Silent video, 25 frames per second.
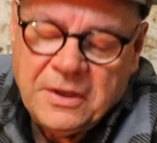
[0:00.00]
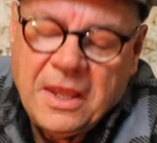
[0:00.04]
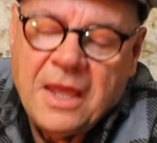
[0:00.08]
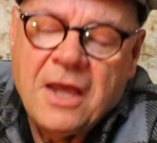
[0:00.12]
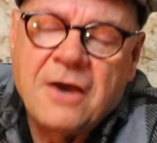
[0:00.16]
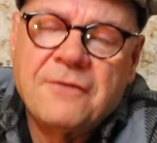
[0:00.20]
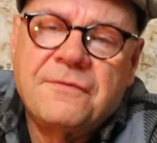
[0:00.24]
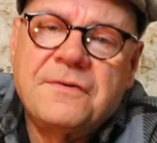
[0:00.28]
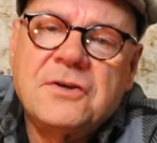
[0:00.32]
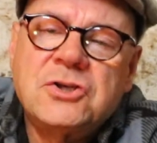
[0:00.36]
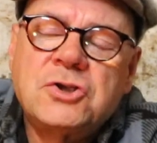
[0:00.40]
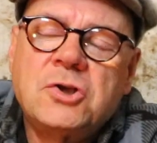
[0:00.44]

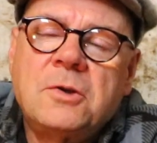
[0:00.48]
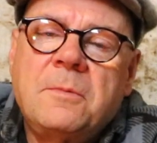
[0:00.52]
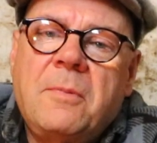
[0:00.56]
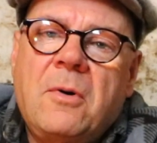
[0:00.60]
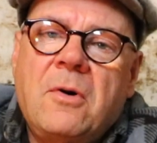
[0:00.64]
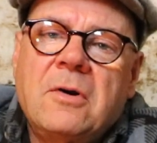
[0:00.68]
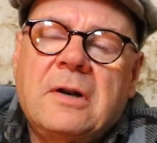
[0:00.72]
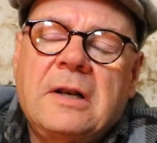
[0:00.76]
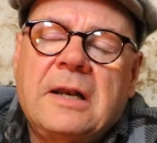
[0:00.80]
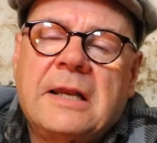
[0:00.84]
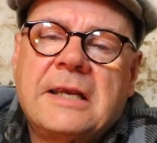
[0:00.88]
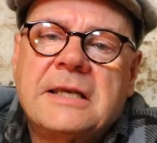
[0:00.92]
Official
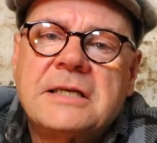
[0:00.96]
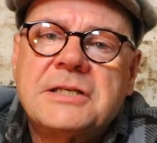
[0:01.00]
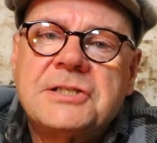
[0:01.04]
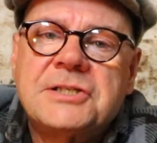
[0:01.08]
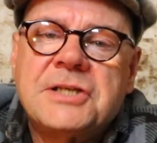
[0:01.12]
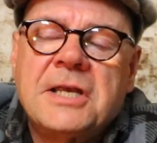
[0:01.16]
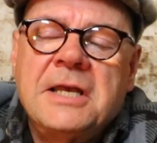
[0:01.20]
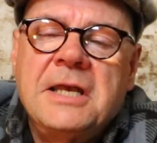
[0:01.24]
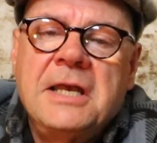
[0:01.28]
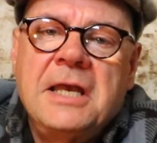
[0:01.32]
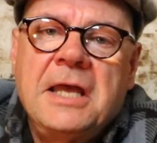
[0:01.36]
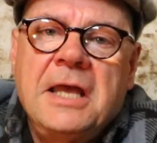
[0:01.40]

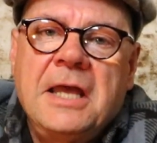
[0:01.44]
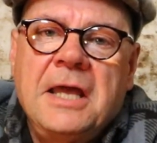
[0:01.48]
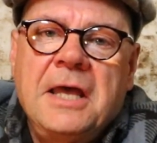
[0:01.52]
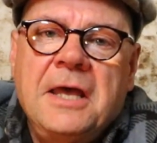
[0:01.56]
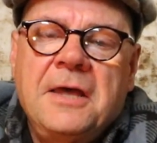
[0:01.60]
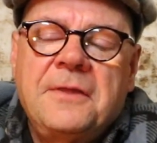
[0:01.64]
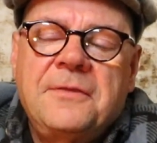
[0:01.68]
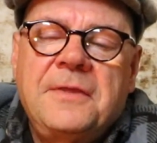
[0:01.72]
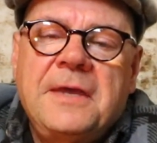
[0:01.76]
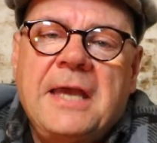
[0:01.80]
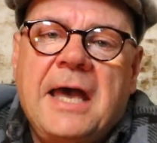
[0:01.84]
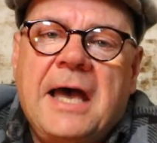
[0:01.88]
bottlings.
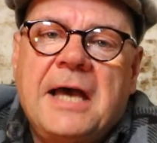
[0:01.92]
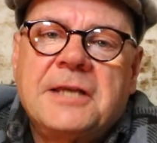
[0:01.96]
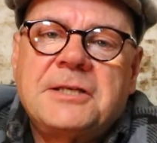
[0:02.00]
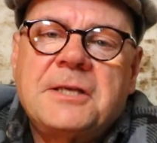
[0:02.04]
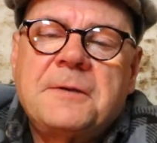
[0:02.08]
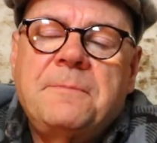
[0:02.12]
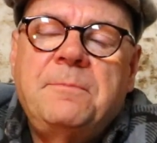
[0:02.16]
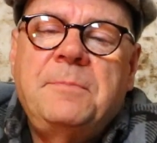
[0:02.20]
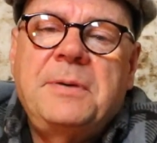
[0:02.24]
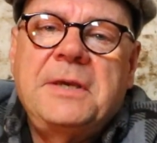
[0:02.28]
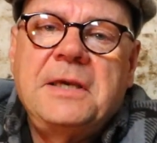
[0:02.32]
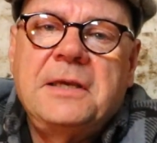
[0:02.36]
They had
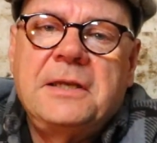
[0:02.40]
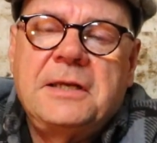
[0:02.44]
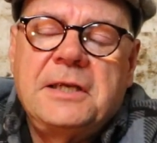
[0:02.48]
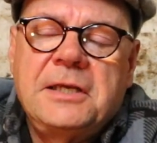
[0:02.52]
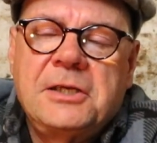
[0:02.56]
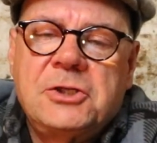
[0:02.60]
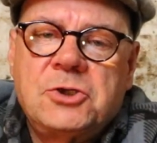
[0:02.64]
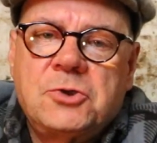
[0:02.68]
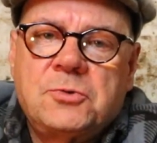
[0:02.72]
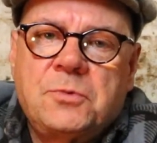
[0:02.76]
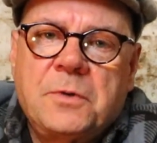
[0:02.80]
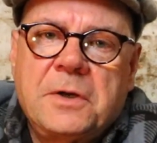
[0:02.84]
a
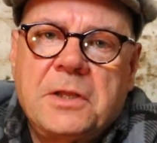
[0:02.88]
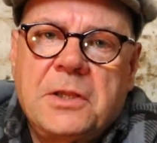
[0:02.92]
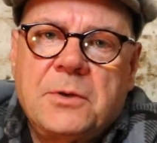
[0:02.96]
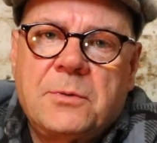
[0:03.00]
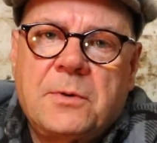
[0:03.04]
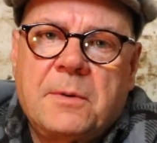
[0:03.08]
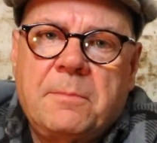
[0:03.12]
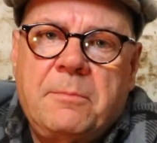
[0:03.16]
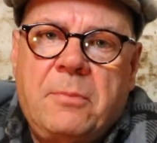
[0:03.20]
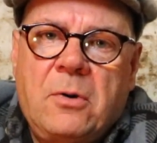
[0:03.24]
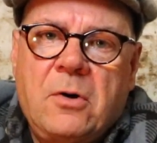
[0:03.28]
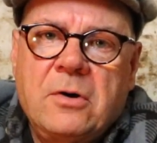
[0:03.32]
period where they
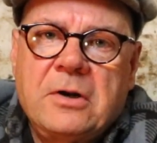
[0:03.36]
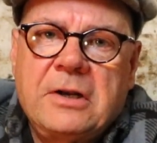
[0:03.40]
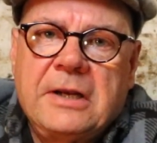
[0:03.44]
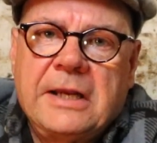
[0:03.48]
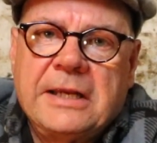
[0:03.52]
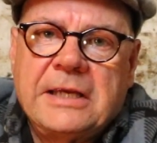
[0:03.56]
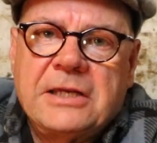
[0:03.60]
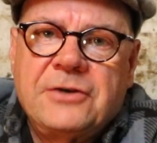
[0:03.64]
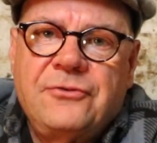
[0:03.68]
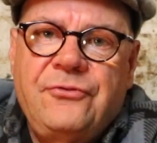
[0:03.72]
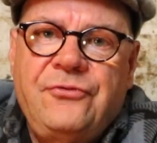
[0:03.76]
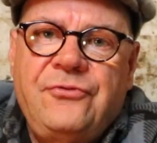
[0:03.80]
were
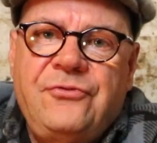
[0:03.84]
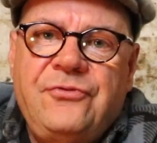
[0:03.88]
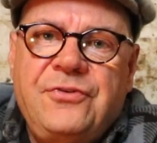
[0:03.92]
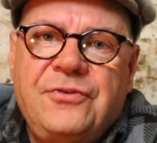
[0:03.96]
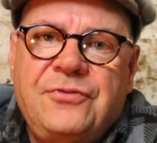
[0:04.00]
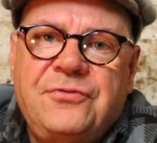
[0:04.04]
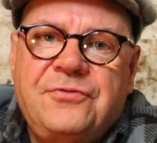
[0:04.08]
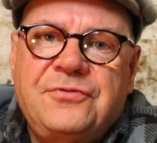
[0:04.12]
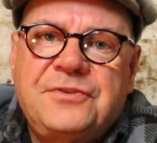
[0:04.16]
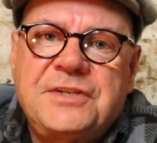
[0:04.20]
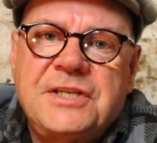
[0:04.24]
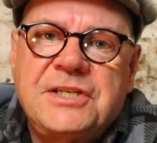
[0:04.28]
bottling in
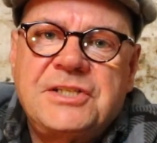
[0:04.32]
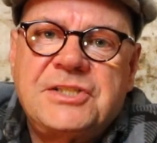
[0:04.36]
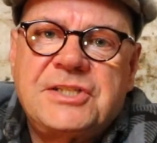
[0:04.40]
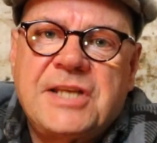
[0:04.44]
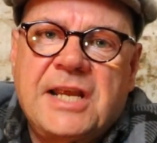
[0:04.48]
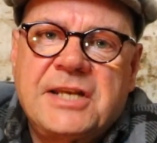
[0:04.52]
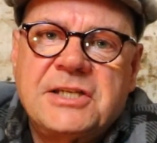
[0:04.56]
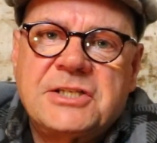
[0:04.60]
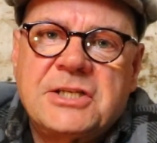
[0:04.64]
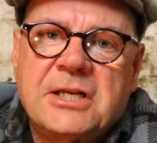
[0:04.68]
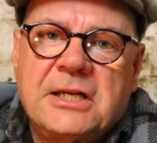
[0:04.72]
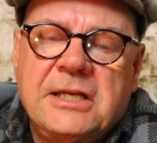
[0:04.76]
50
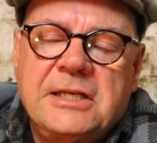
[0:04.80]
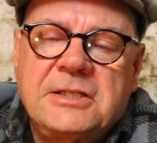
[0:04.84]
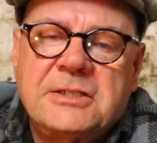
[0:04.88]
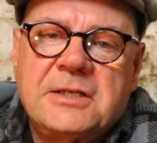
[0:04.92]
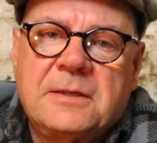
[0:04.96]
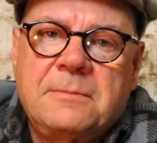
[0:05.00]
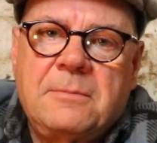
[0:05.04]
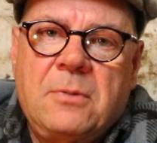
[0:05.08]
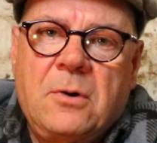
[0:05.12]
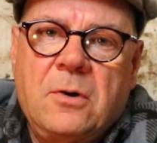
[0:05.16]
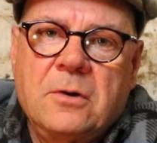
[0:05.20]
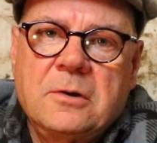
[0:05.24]

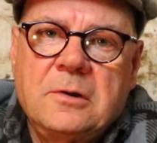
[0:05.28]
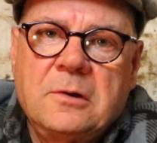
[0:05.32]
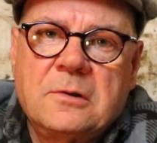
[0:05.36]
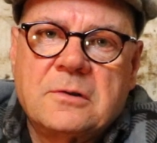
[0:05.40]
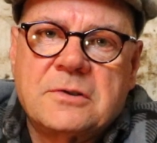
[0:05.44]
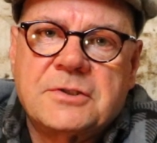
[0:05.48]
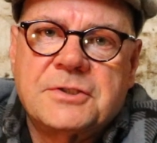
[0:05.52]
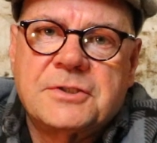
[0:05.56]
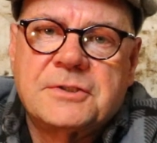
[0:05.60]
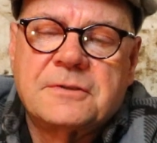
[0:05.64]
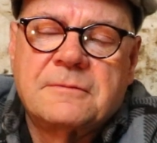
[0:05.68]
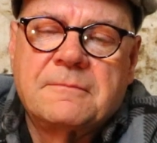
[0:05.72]
centilitre
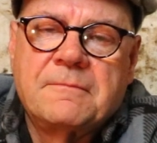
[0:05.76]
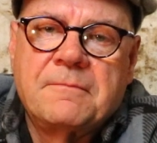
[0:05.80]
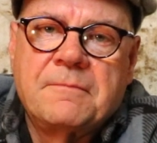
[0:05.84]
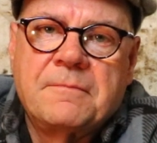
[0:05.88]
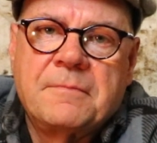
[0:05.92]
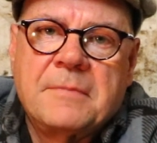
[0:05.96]
bottles.